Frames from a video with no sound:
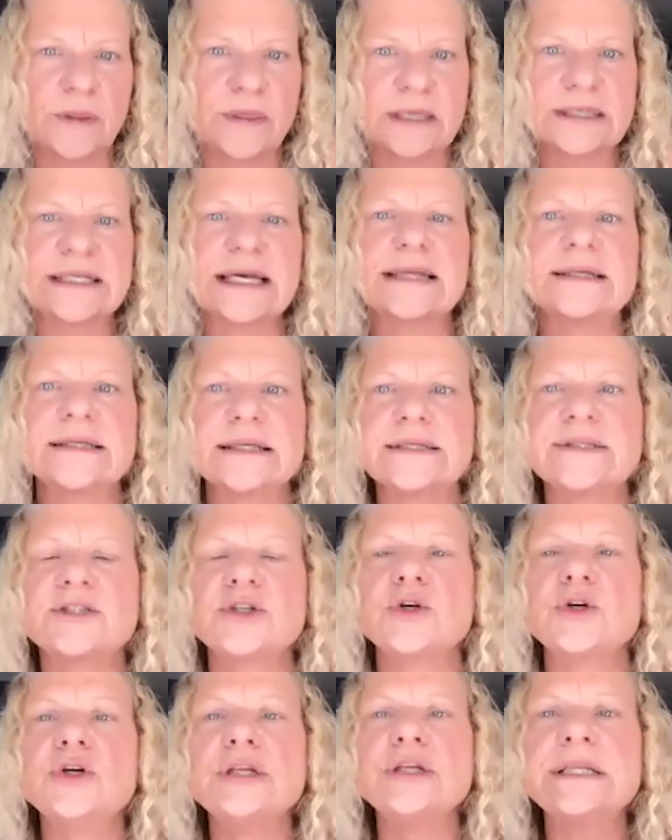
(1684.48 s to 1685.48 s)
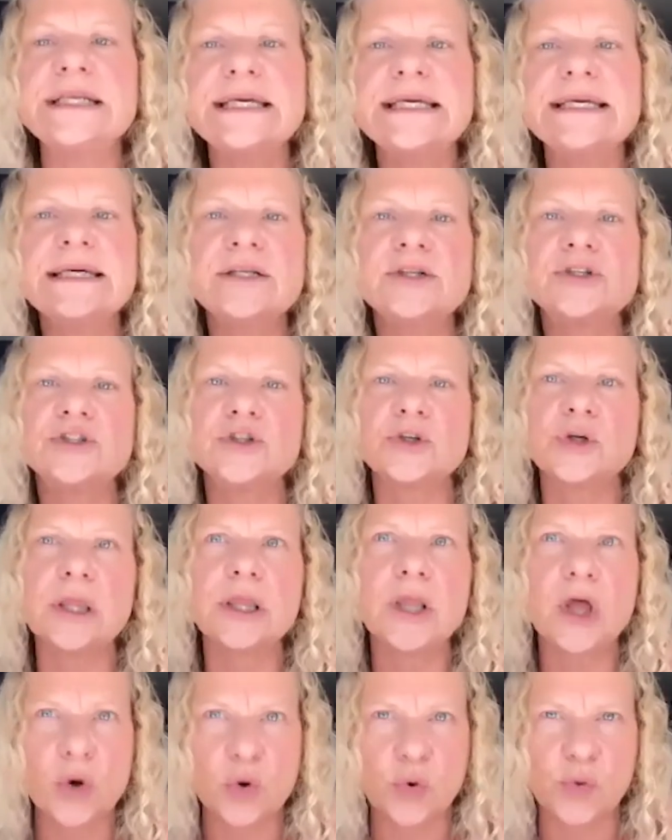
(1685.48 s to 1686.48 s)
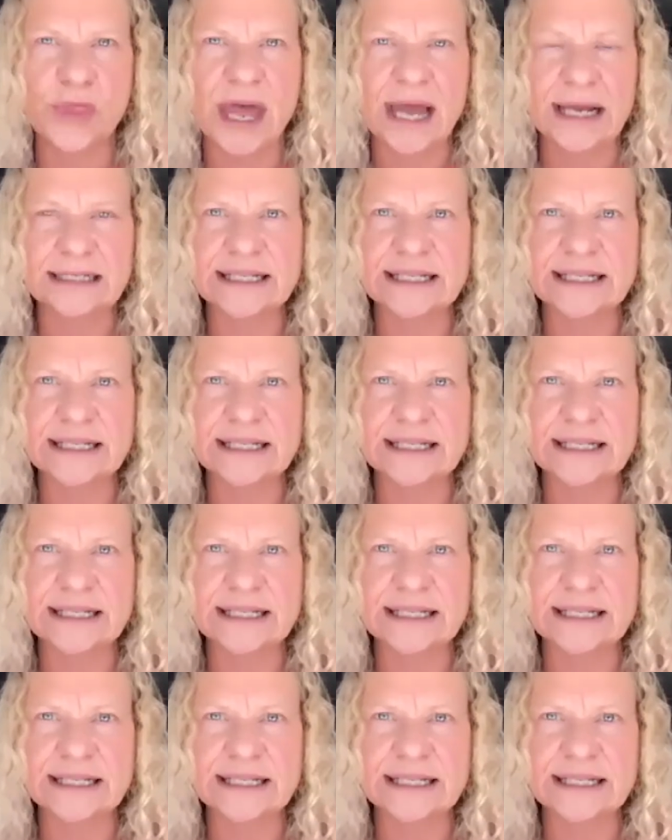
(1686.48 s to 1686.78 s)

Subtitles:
tendon. So you need to load that